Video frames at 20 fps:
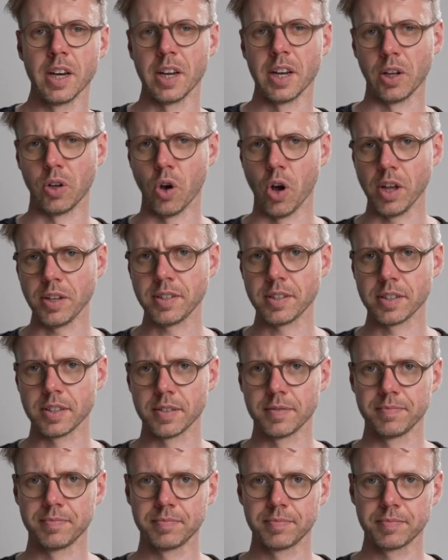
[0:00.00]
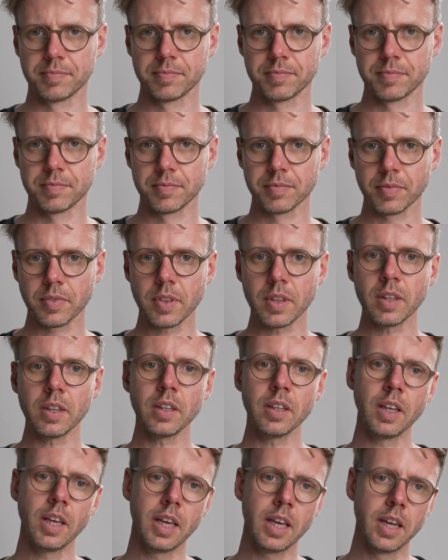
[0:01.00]
The cost
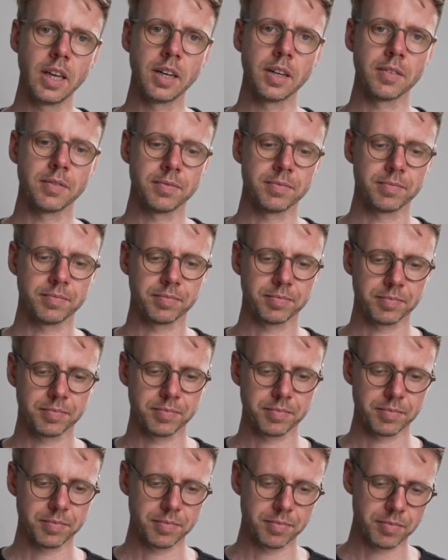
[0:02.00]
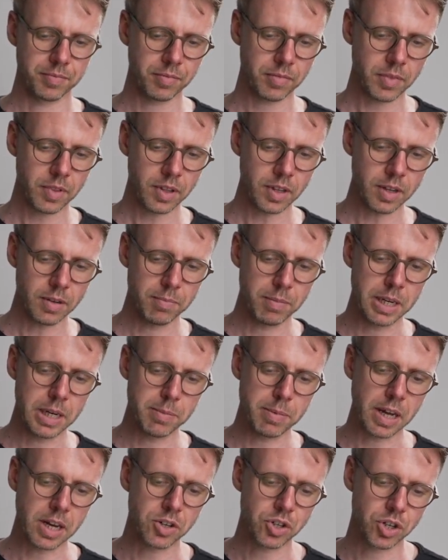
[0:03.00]
in
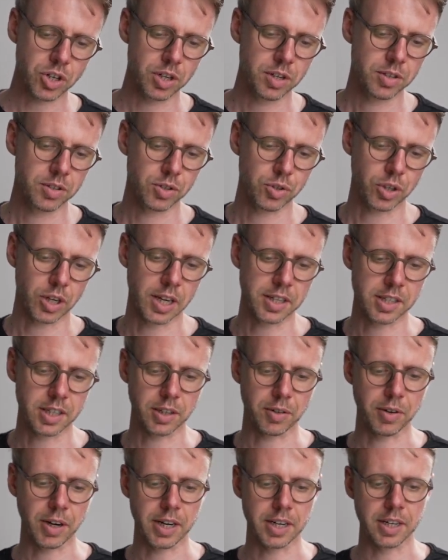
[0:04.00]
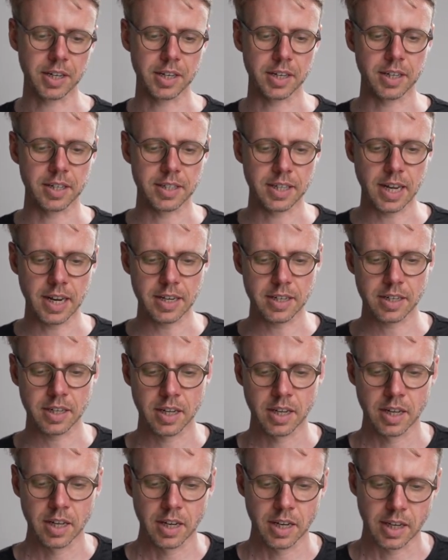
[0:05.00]
mini-batch stochastic gradient descent
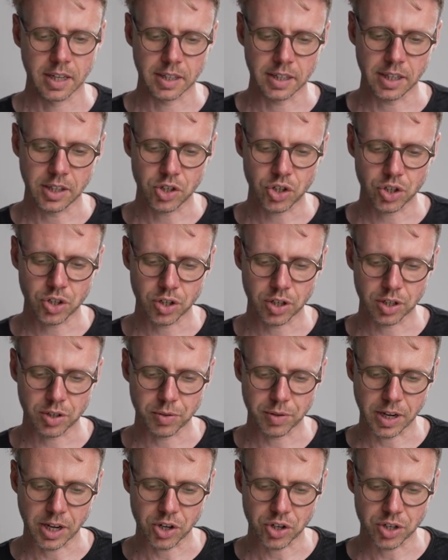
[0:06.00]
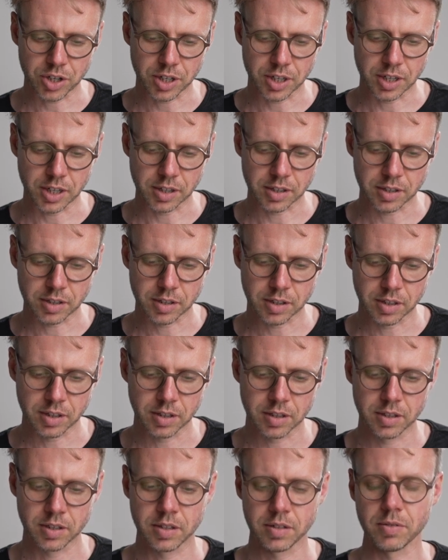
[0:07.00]
in each iteration is,
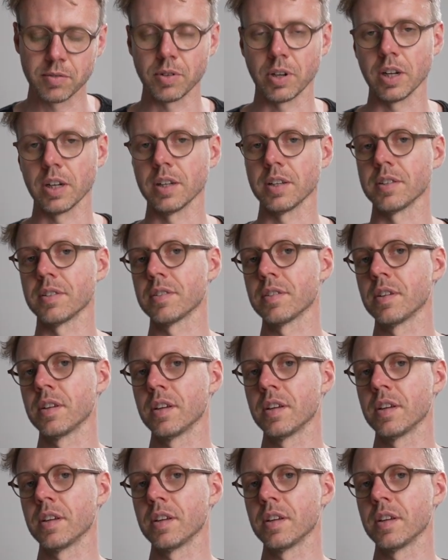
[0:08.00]
well, it's